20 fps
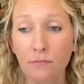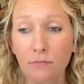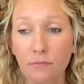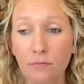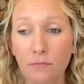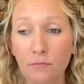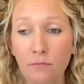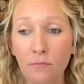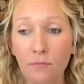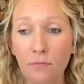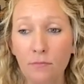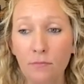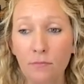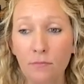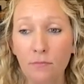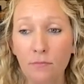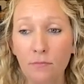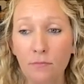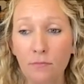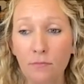and what the
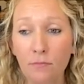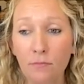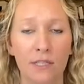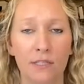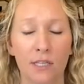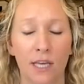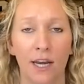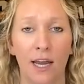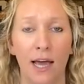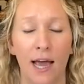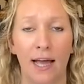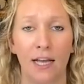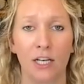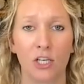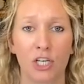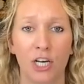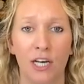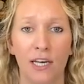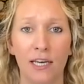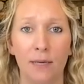treatment's going to
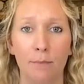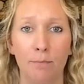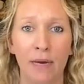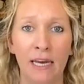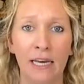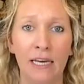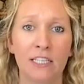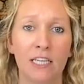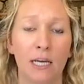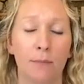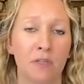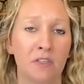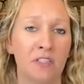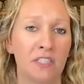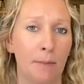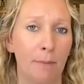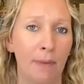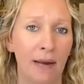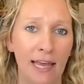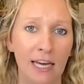actually mean in terms of
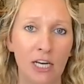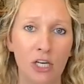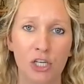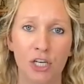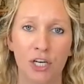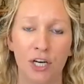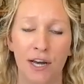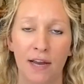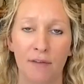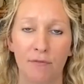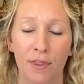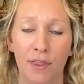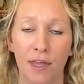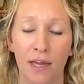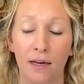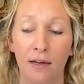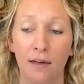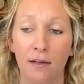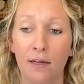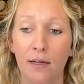stimulation and
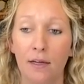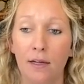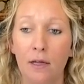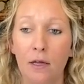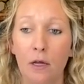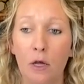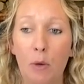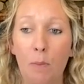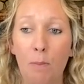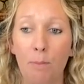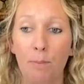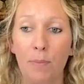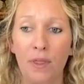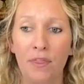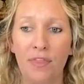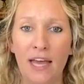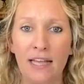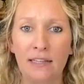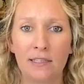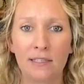everything. But
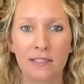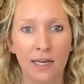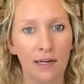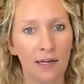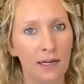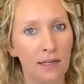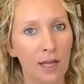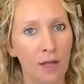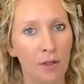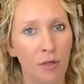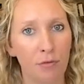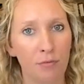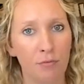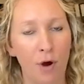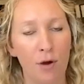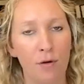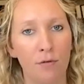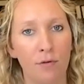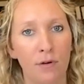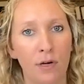then suddenly they're
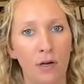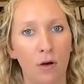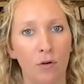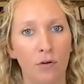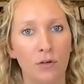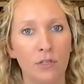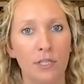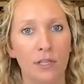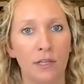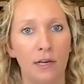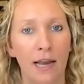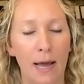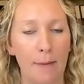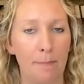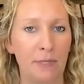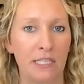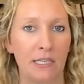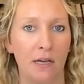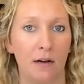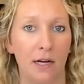thrown onto the lab
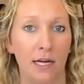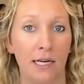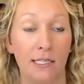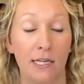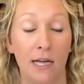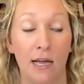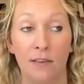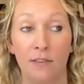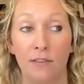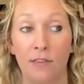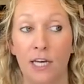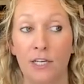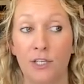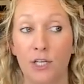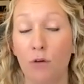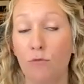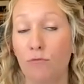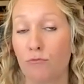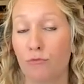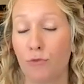side and they
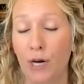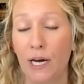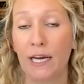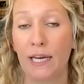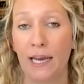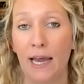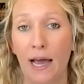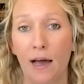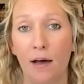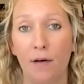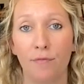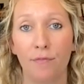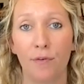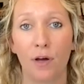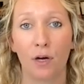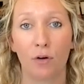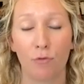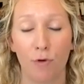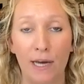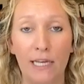don't really have a
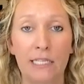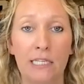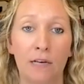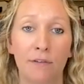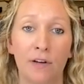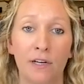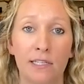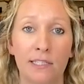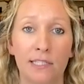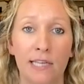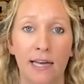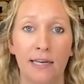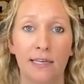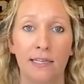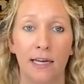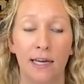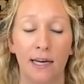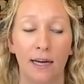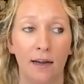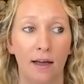great deal of
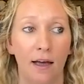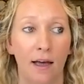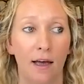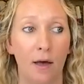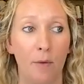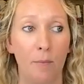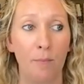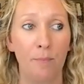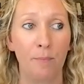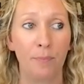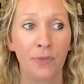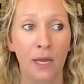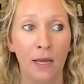understanding. And,